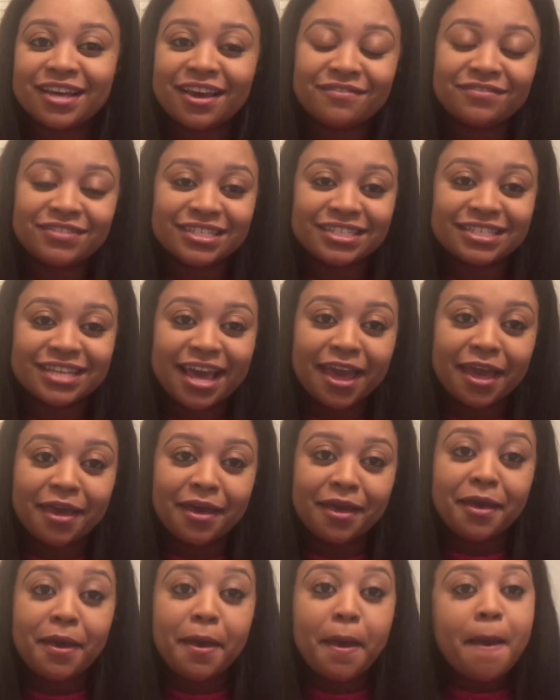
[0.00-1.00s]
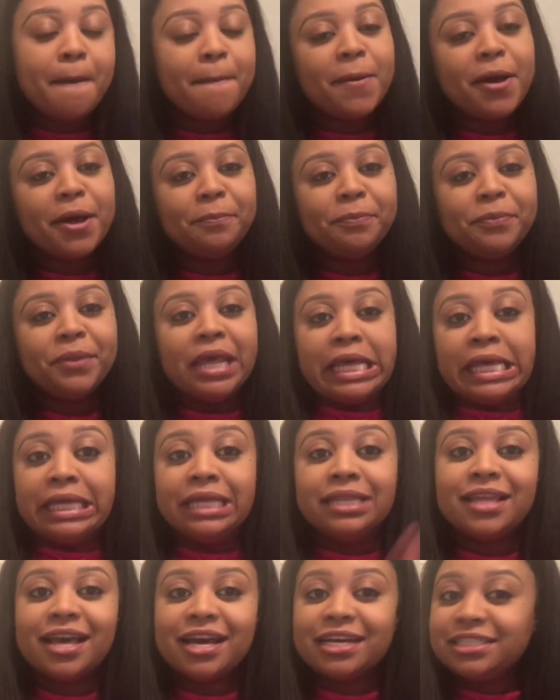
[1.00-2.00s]
have to say. Well,
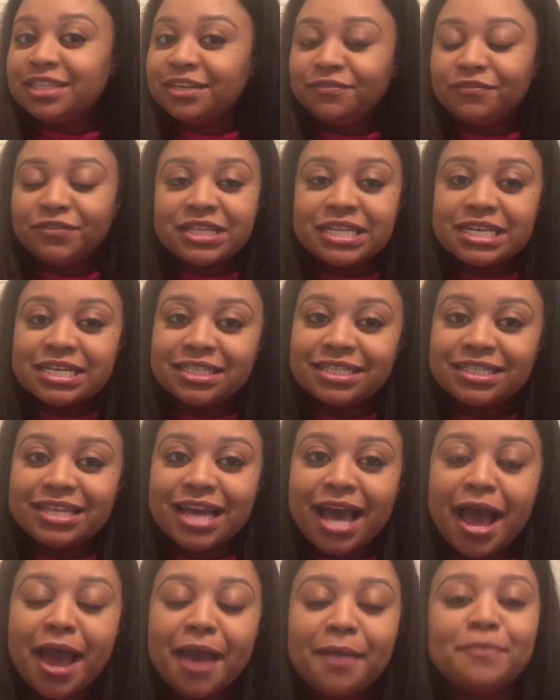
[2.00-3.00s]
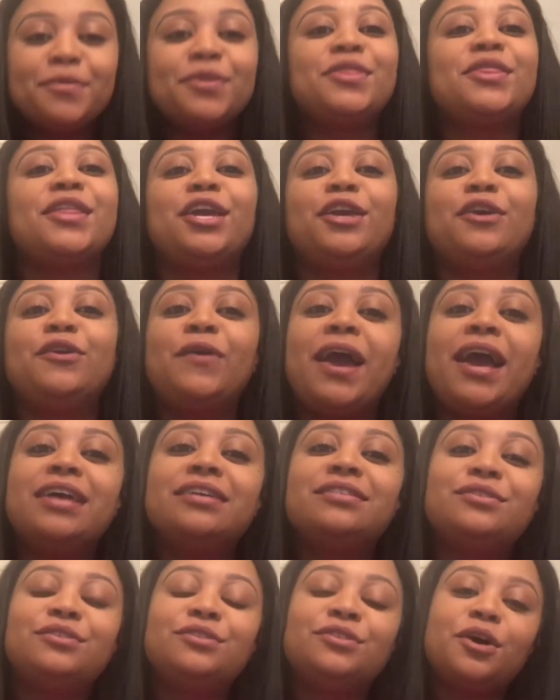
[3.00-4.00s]
that's it for this time. Thank you
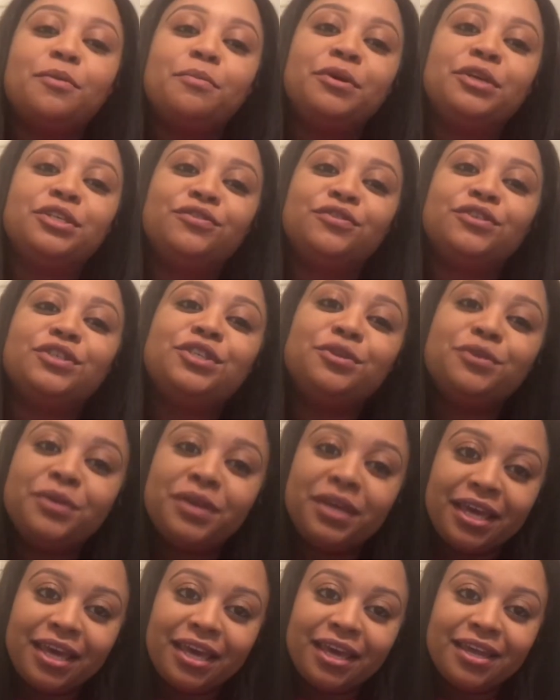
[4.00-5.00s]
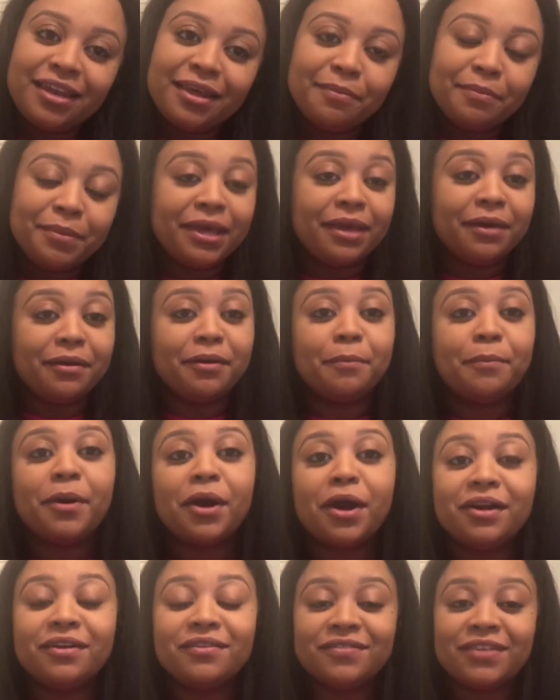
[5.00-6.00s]
guys so much for tuning in and being a
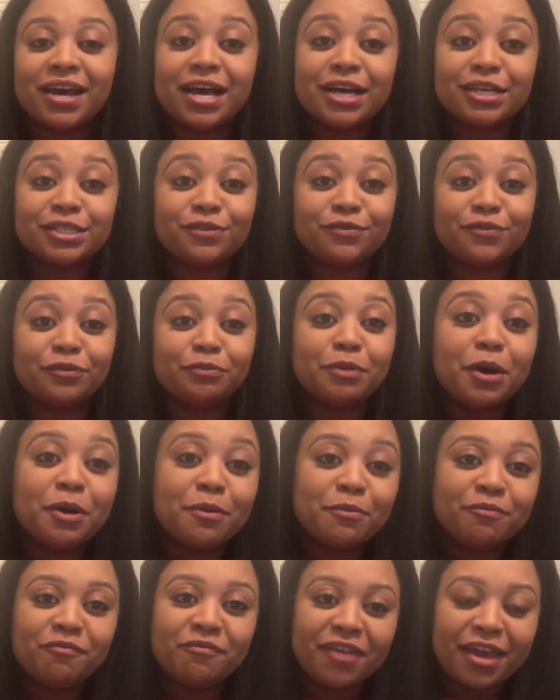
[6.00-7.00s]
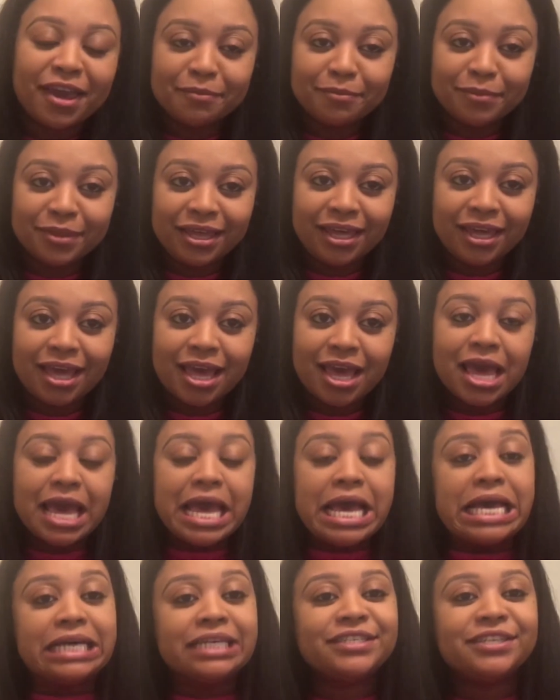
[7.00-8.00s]
part of the Hustle from Home family.
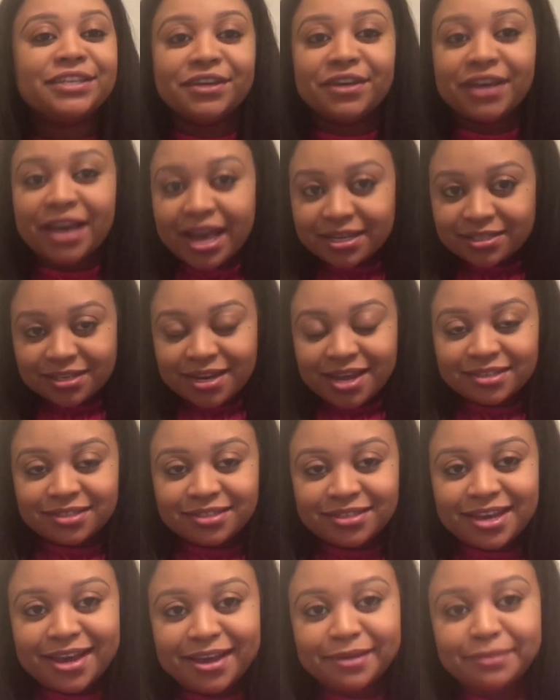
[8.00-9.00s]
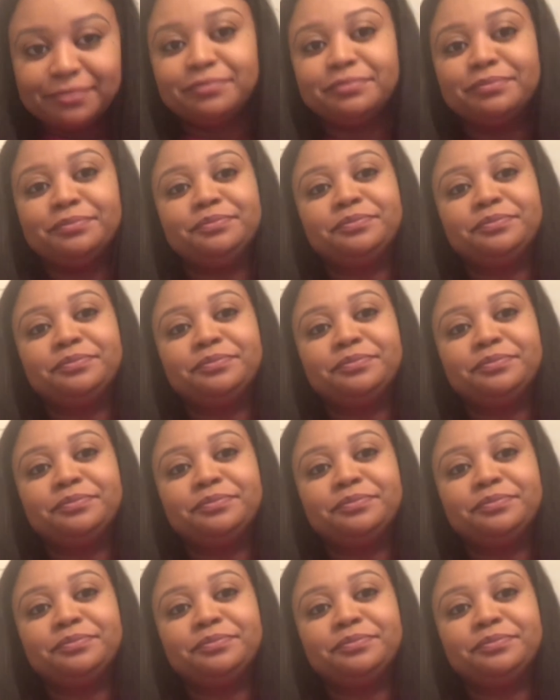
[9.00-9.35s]
See you guys next time.